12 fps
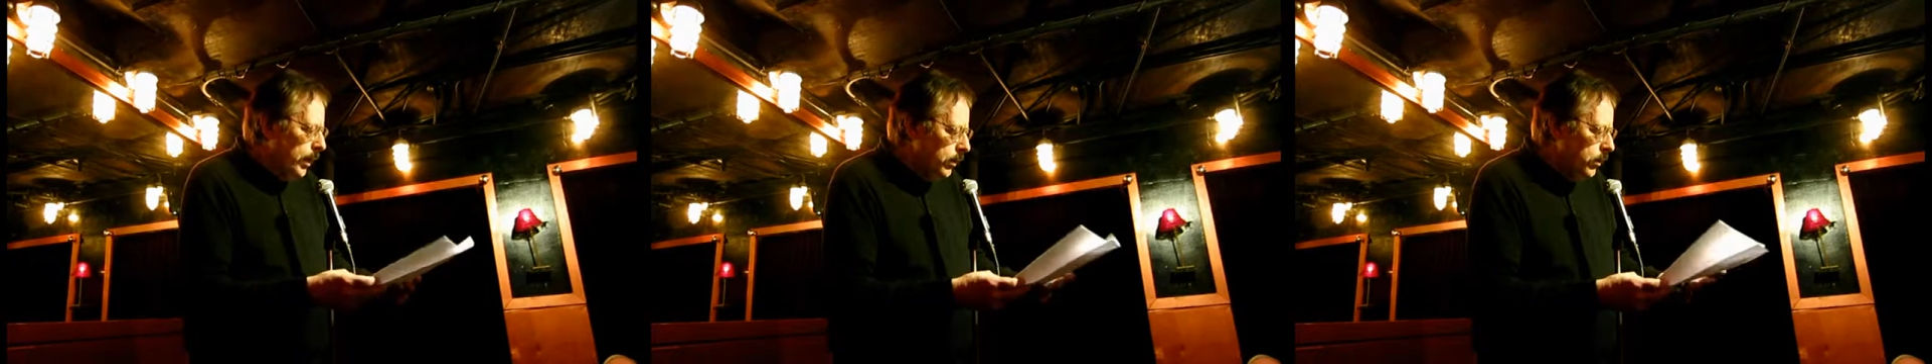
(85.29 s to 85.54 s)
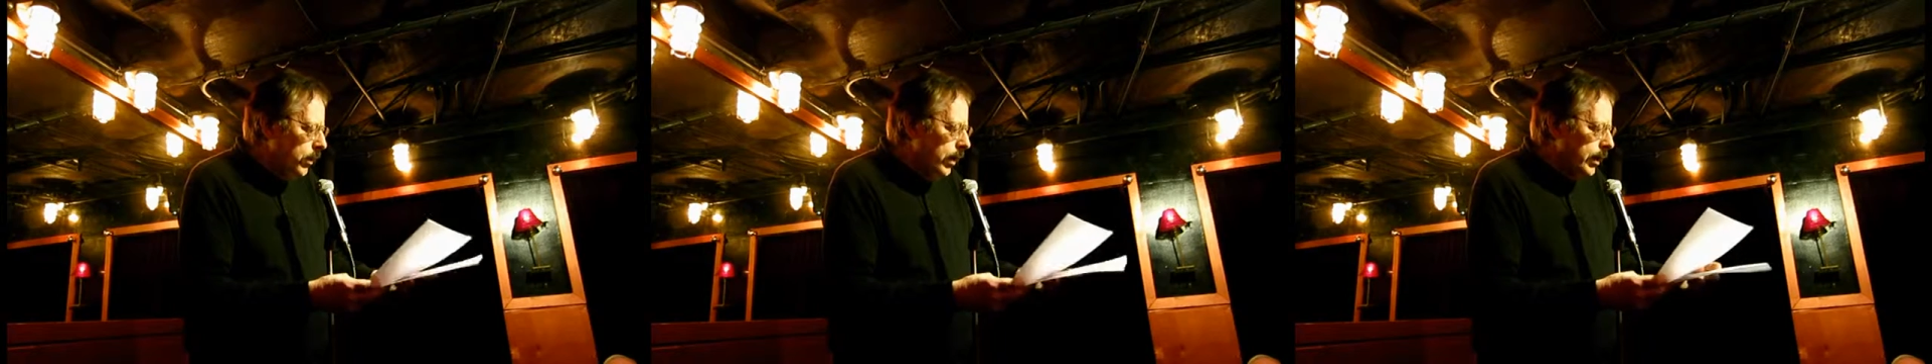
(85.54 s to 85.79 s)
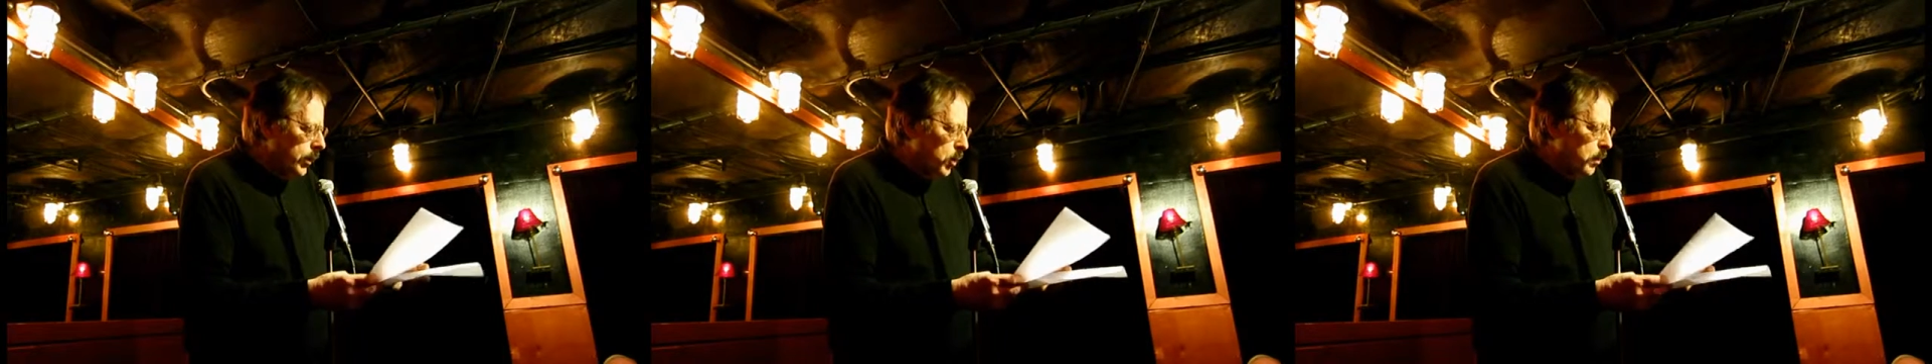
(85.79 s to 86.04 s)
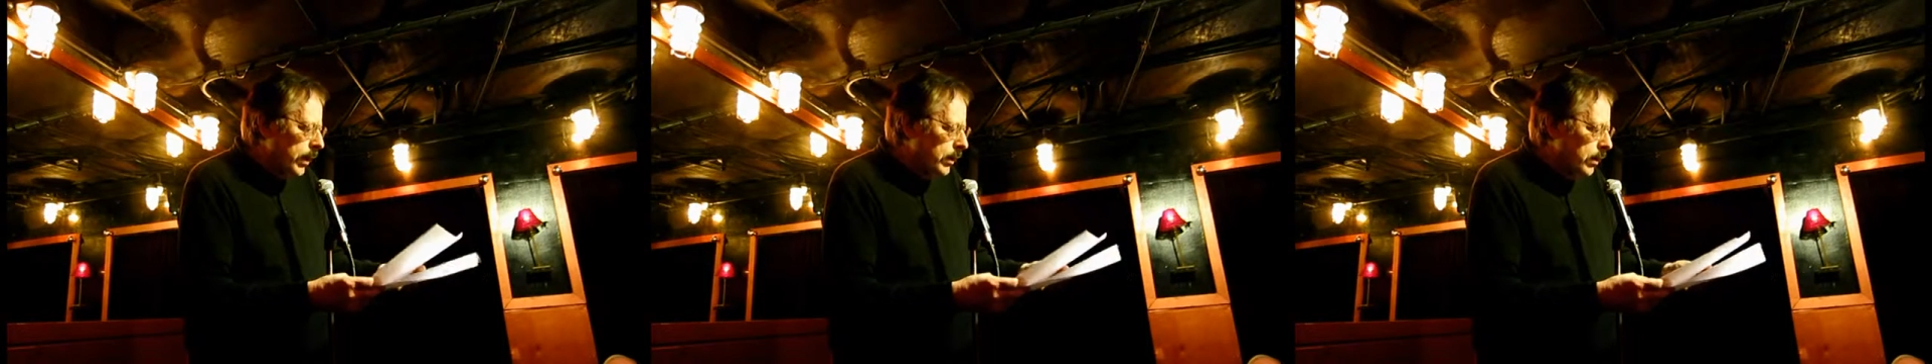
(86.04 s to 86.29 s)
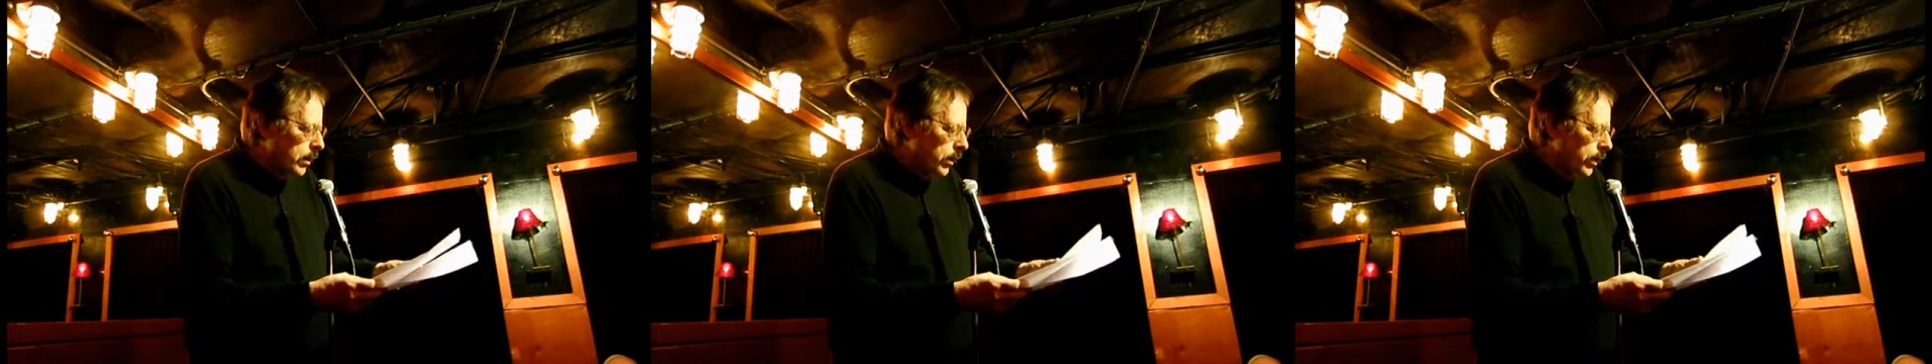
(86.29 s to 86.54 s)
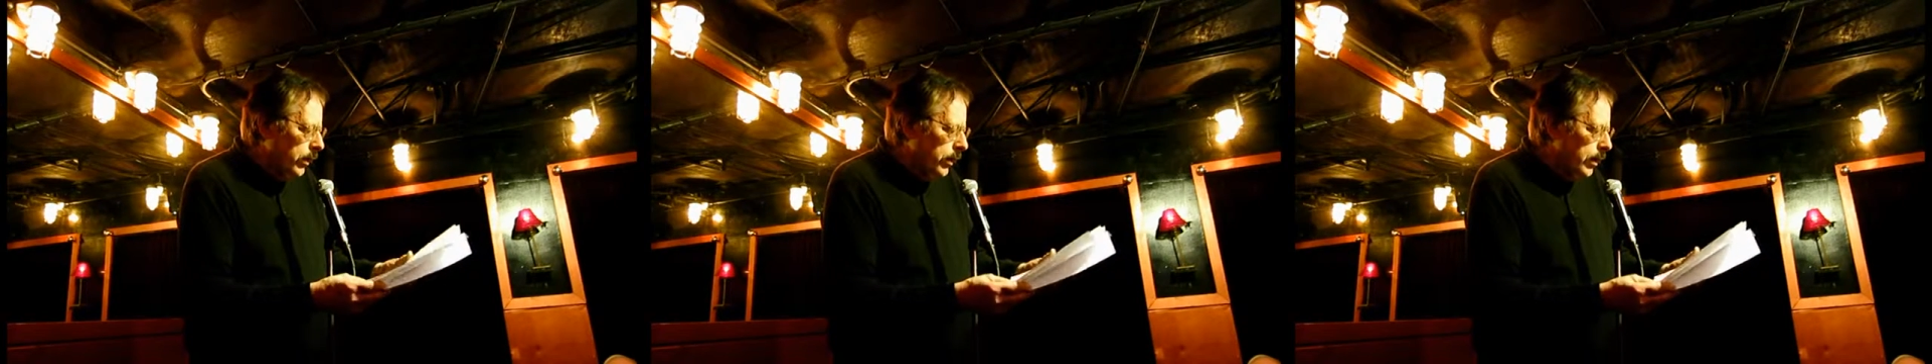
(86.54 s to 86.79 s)
into an unexpected
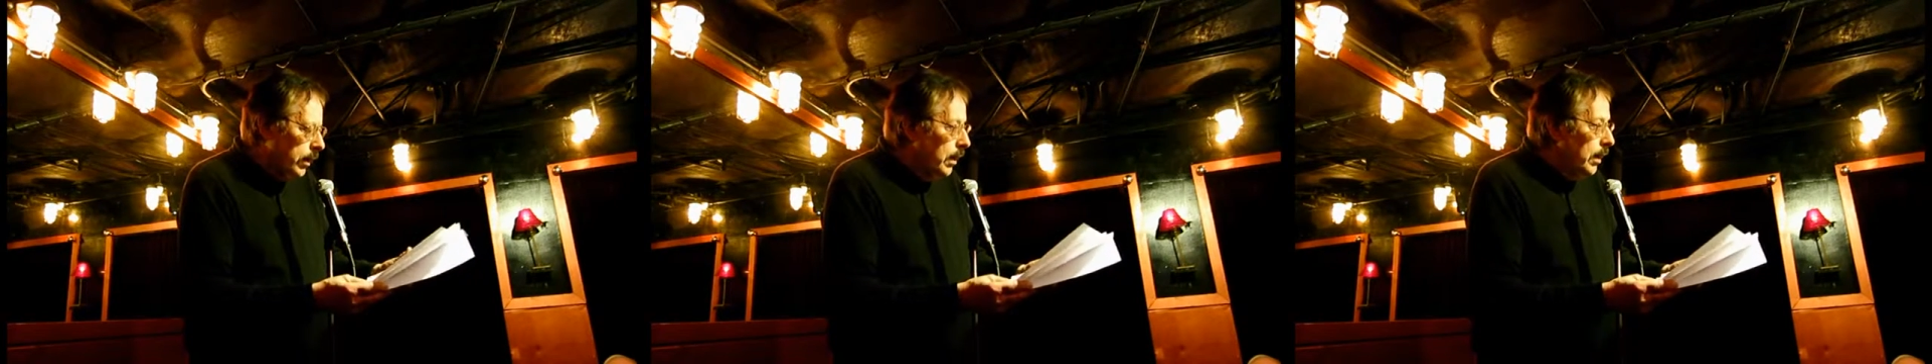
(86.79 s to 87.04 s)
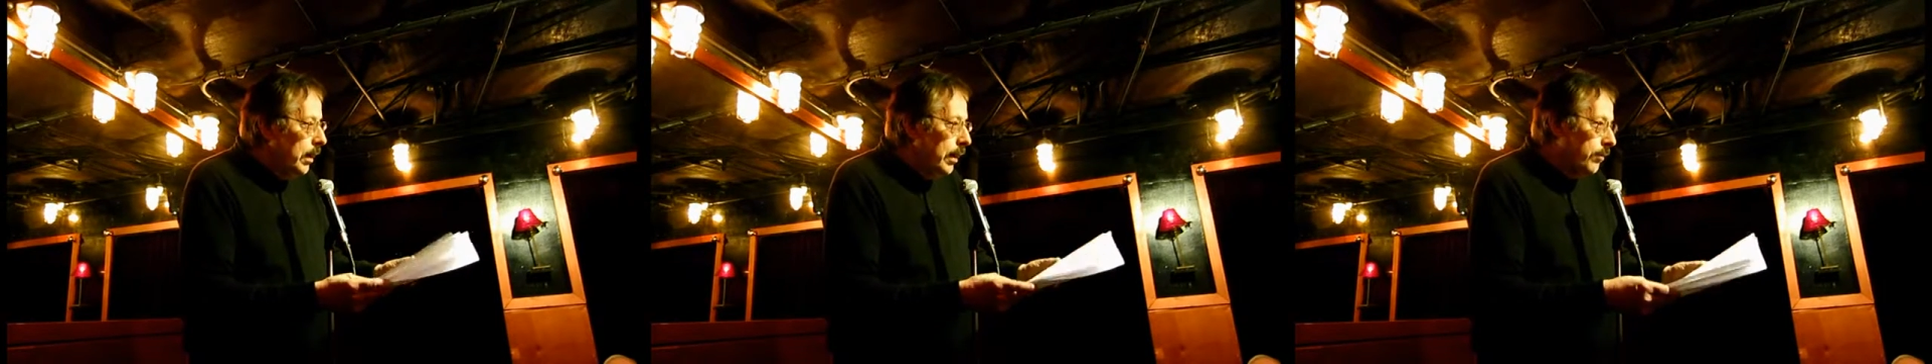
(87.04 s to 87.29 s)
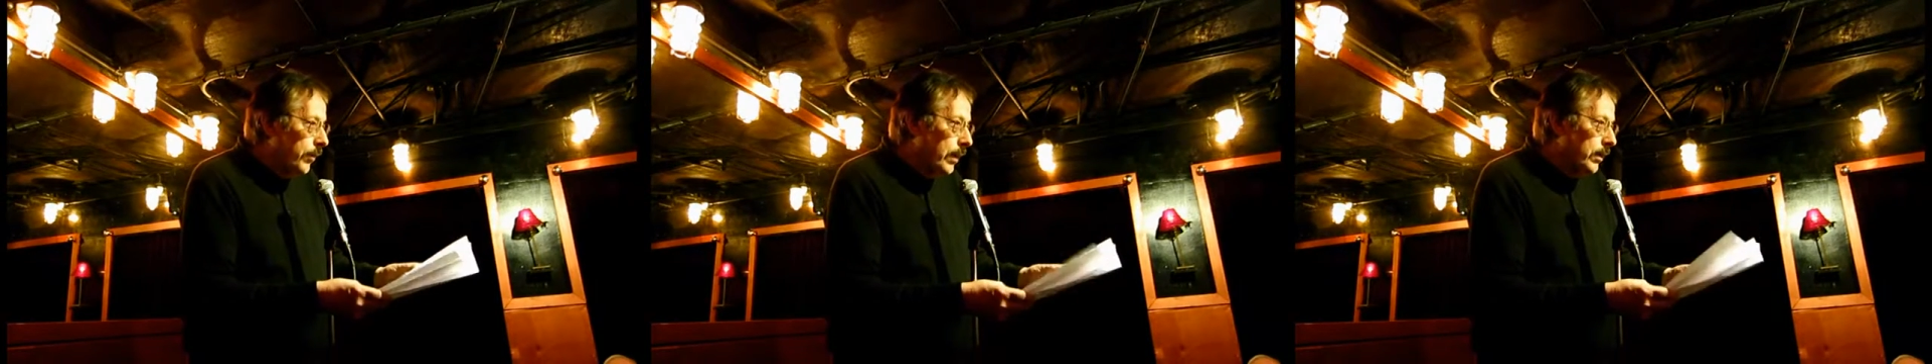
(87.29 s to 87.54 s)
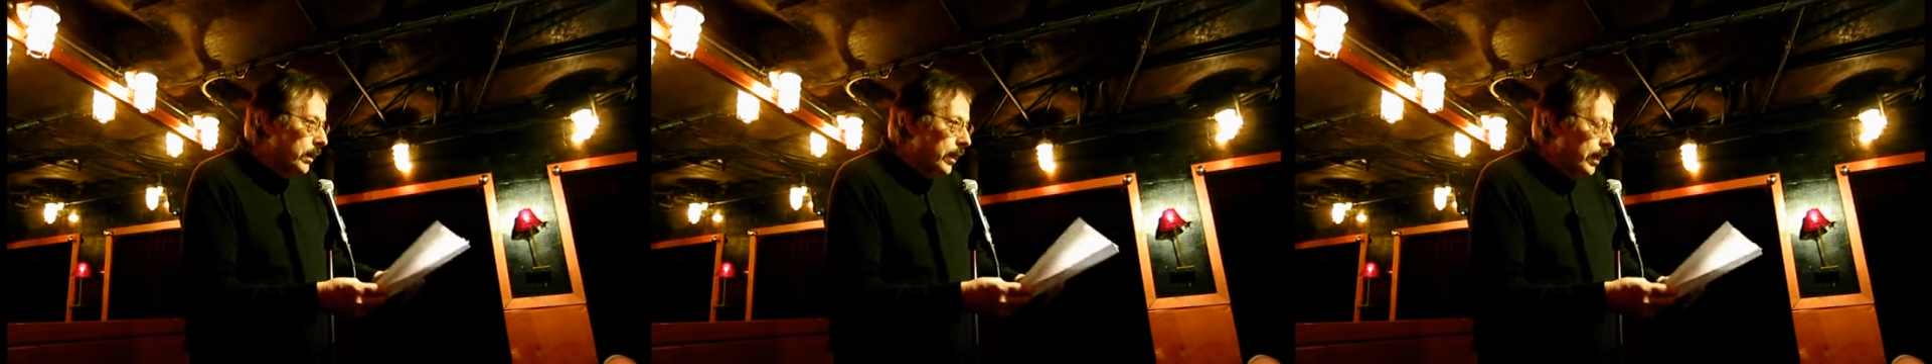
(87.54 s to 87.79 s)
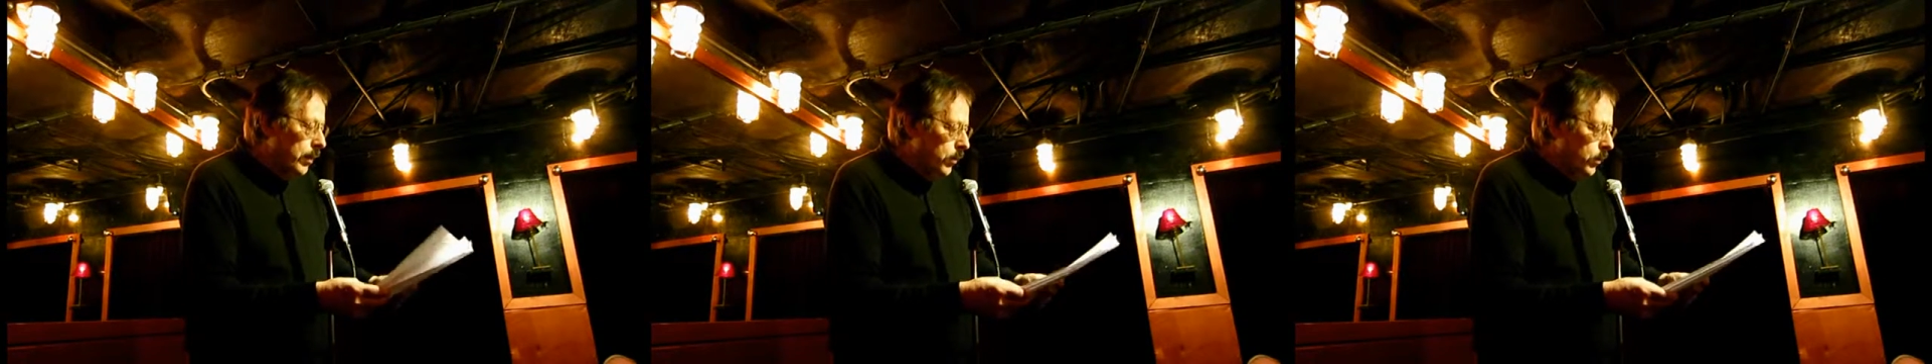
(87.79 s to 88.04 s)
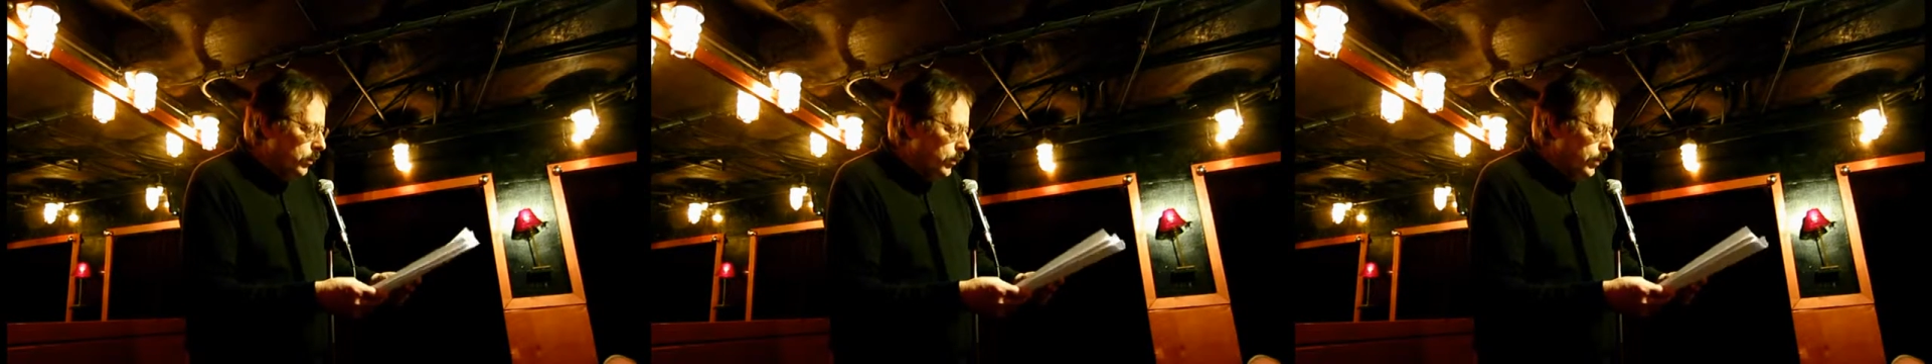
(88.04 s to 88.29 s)
clearing and finally came
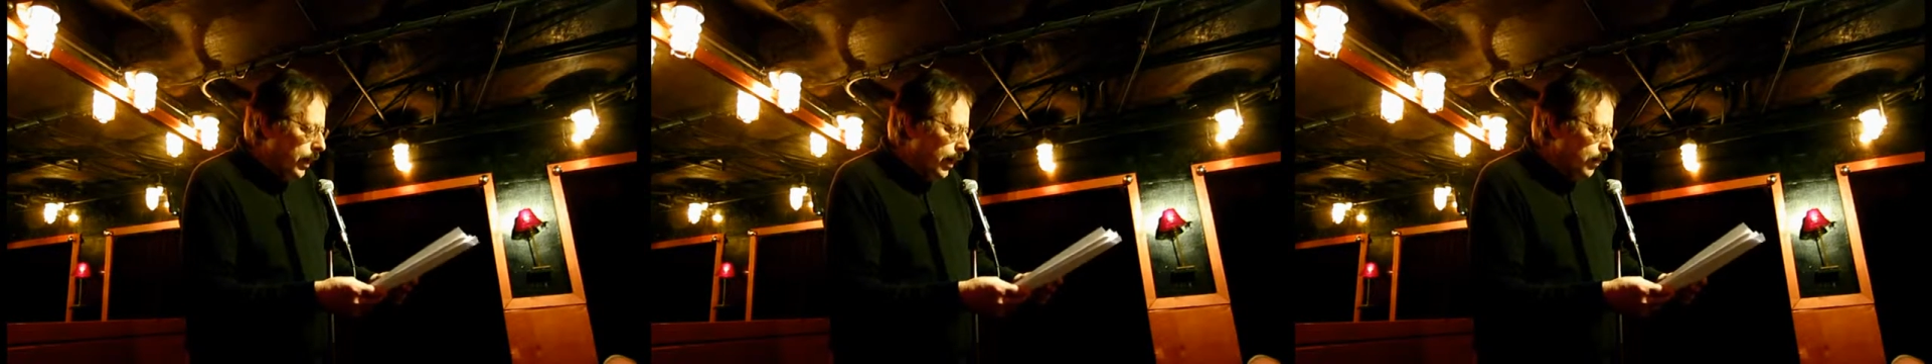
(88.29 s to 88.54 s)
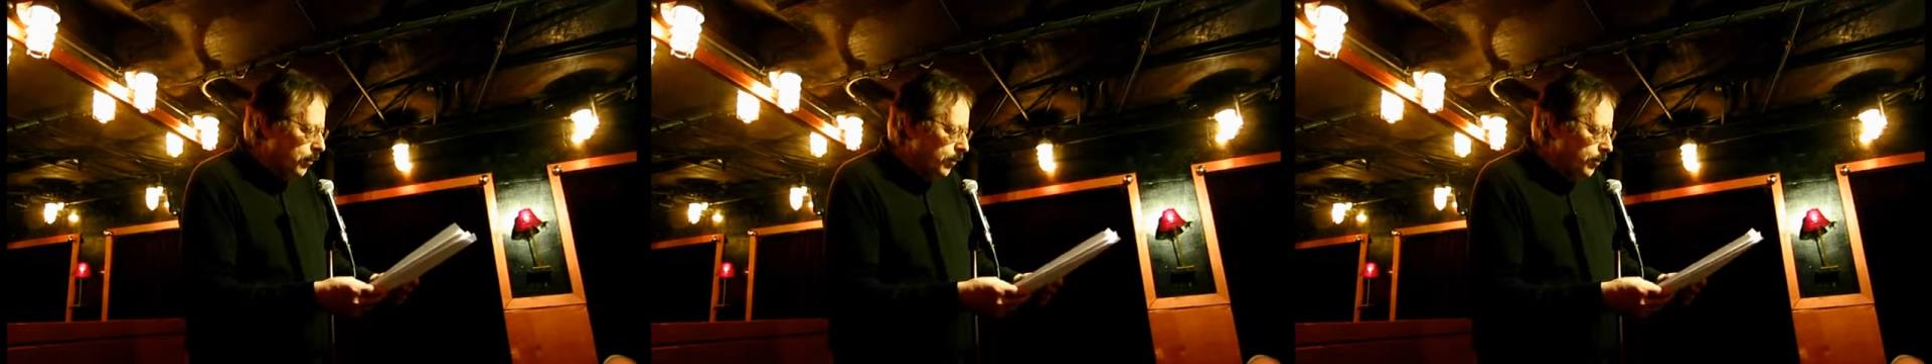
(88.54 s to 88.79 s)
to a stop.